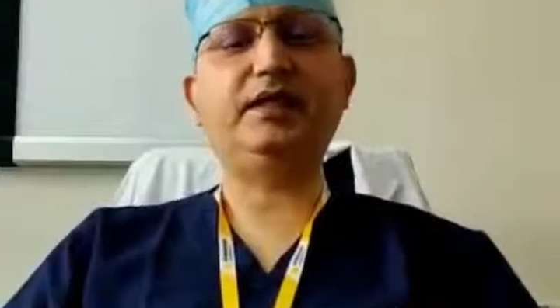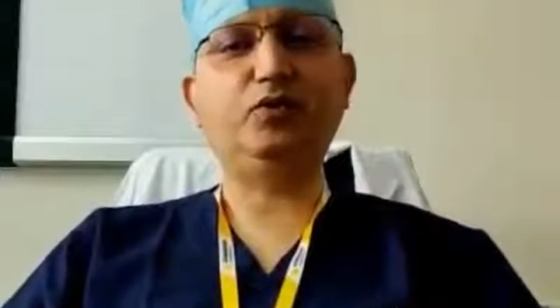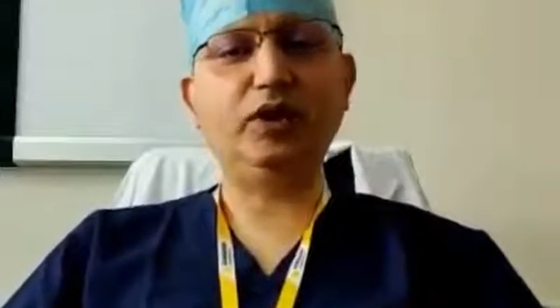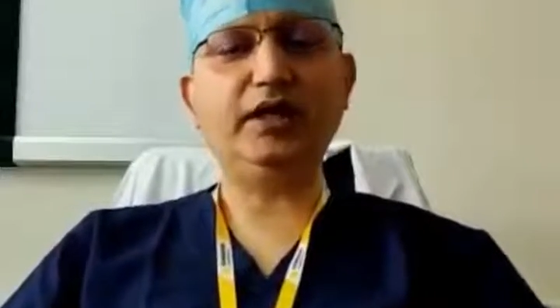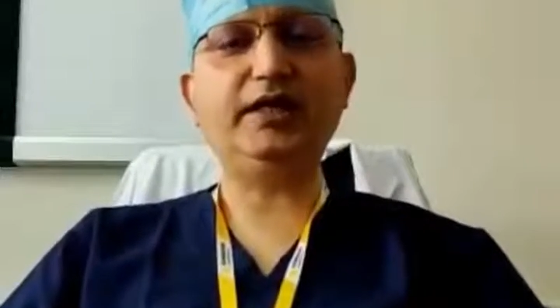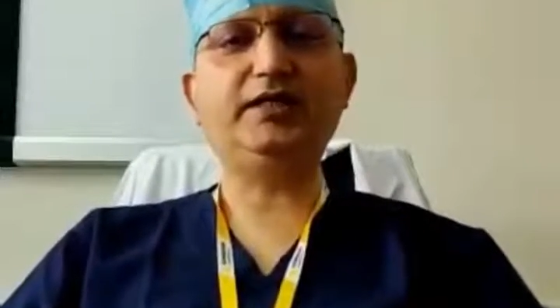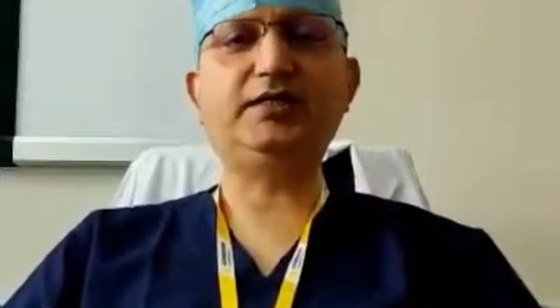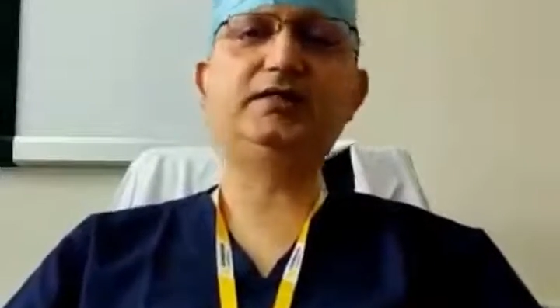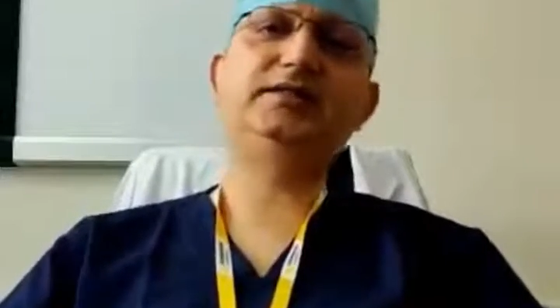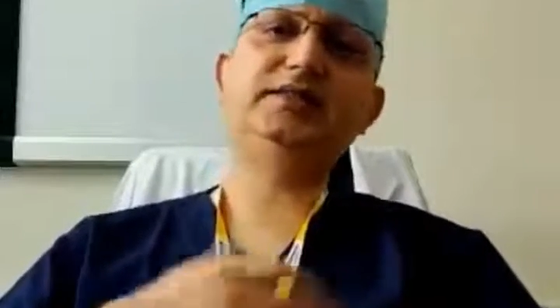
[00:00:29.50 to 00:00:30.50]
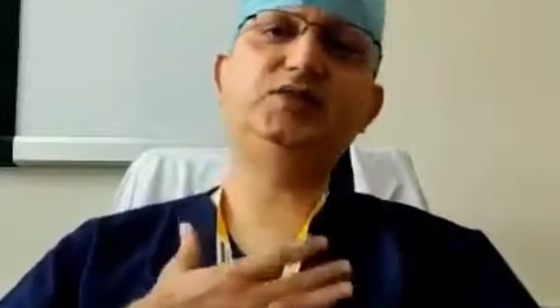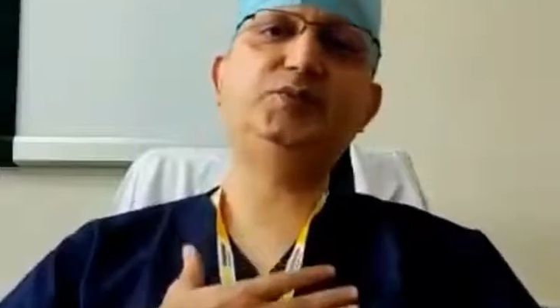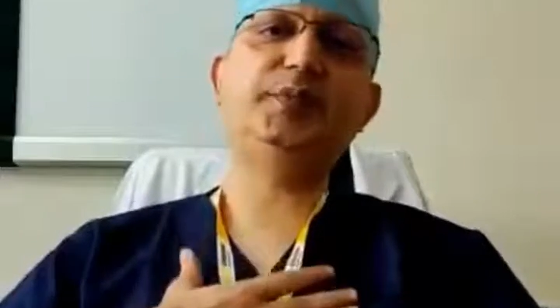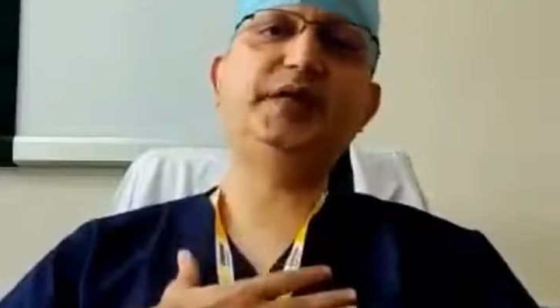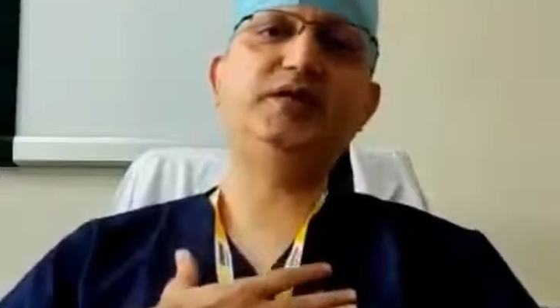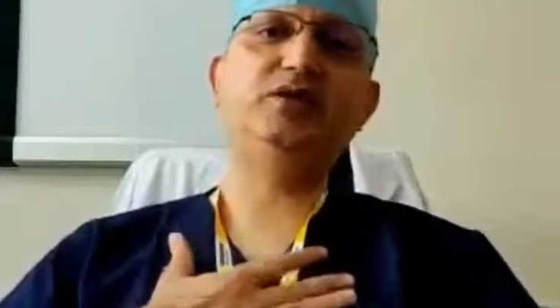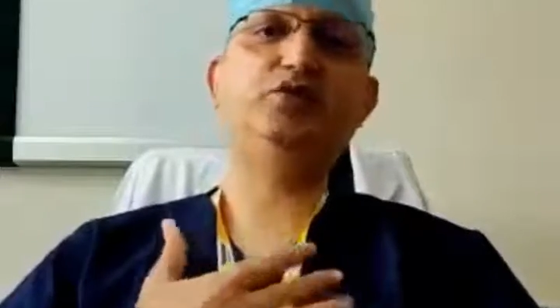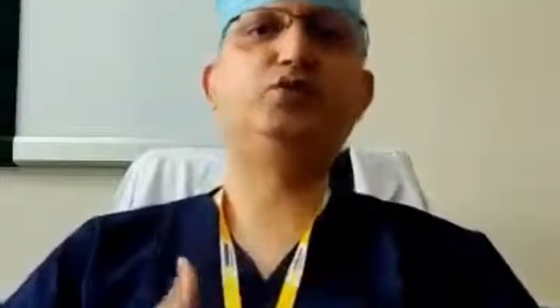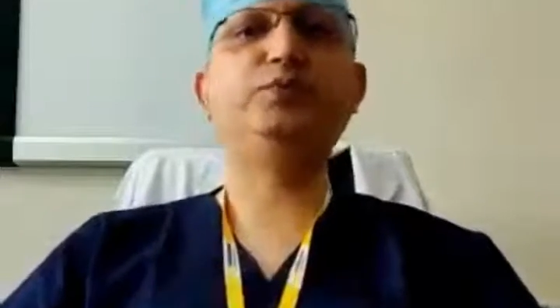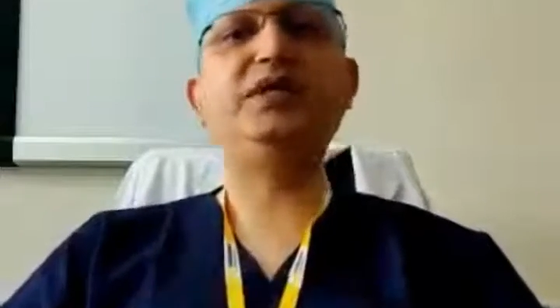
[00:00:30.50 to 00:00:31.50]
correlate this chest pain
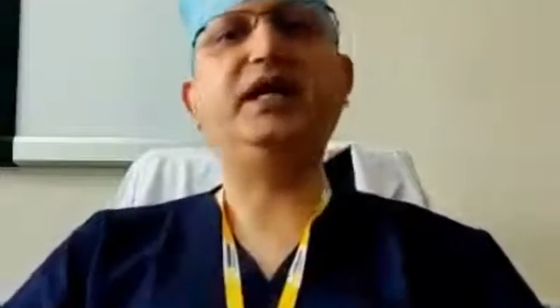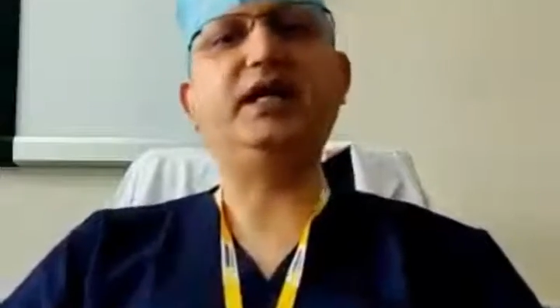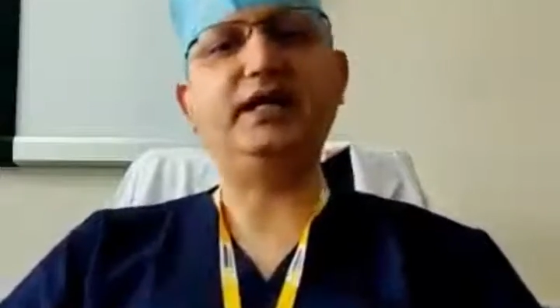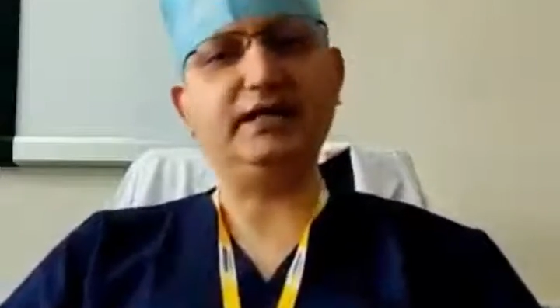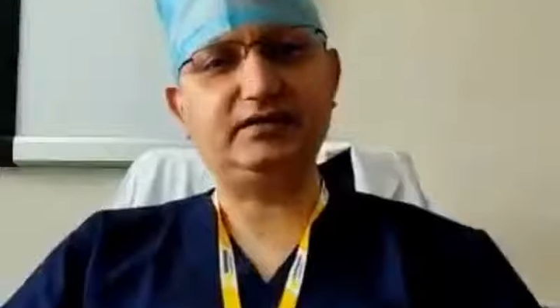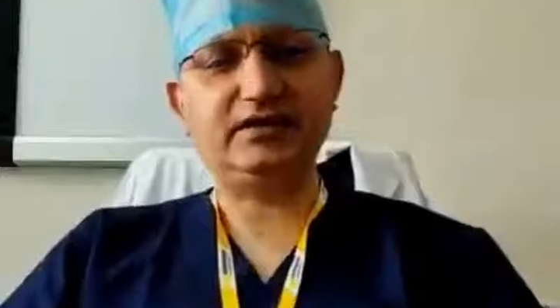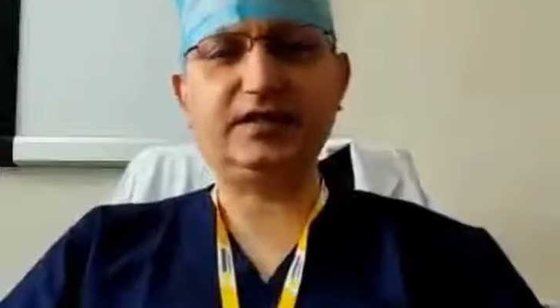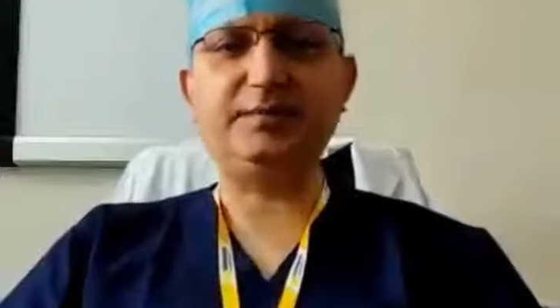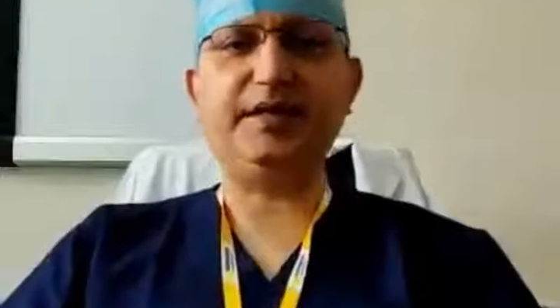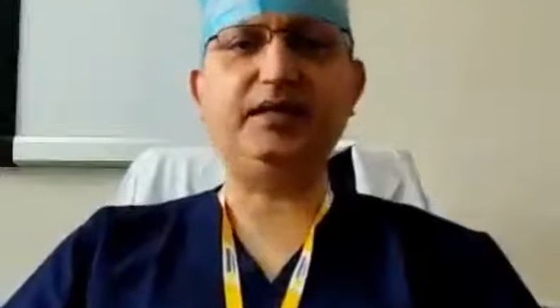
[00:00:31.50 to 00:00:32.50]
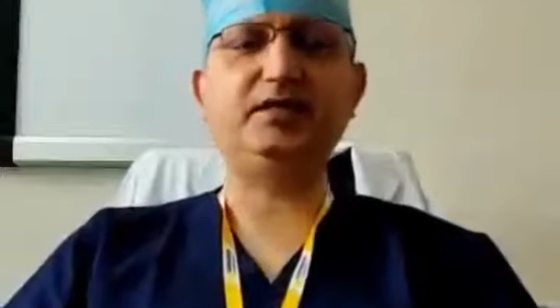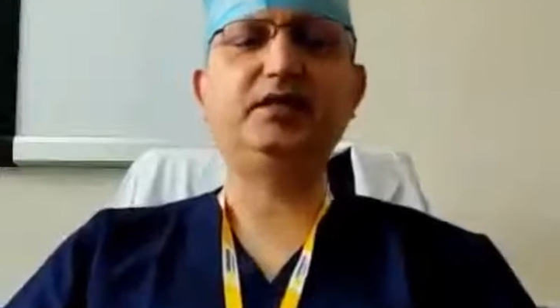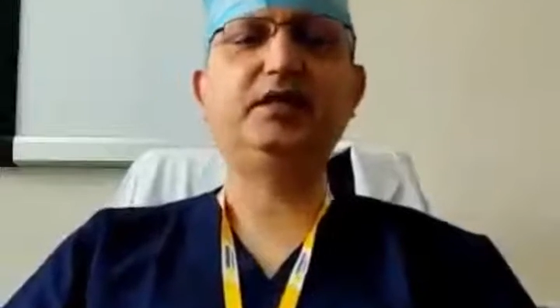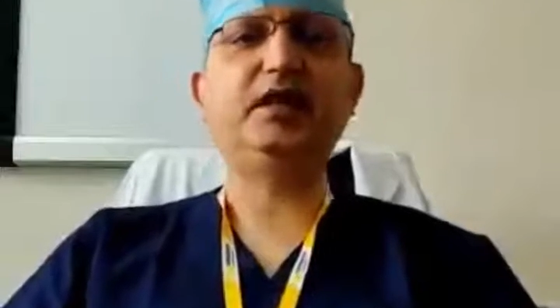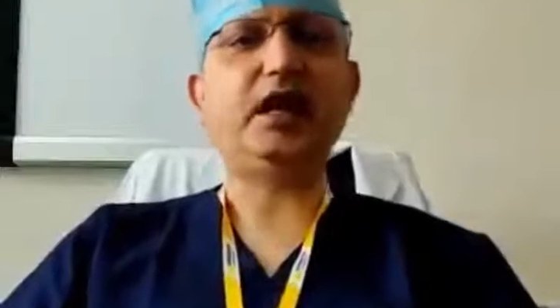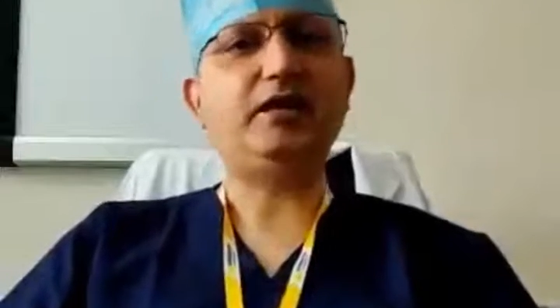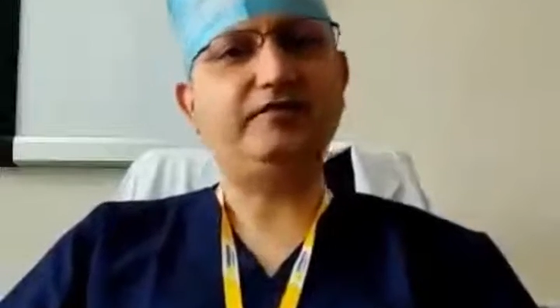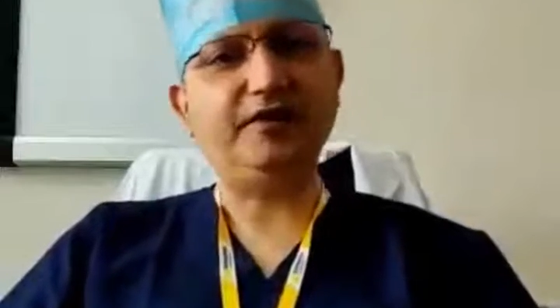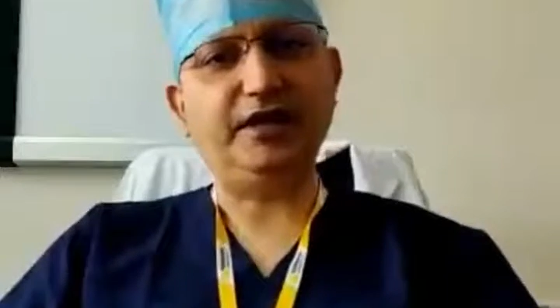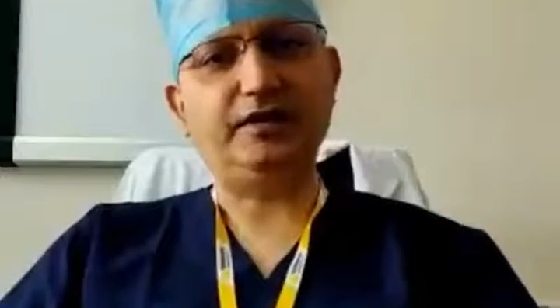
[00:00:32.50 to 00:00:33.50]
to be a gastric pain
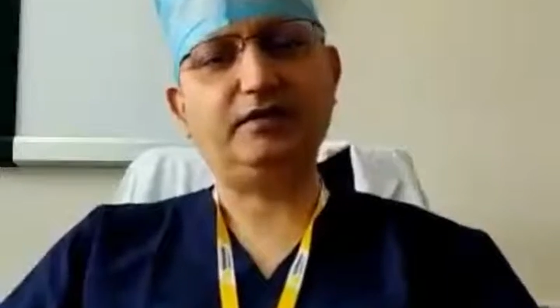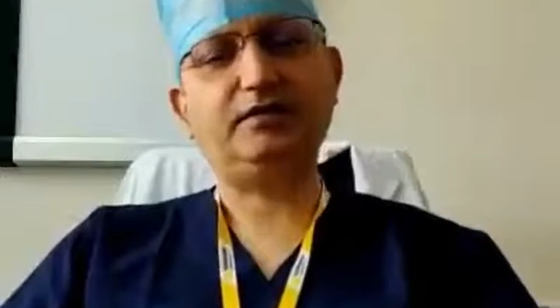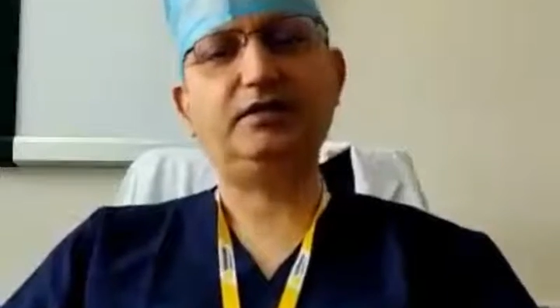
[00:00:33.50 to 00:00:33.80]
and weight.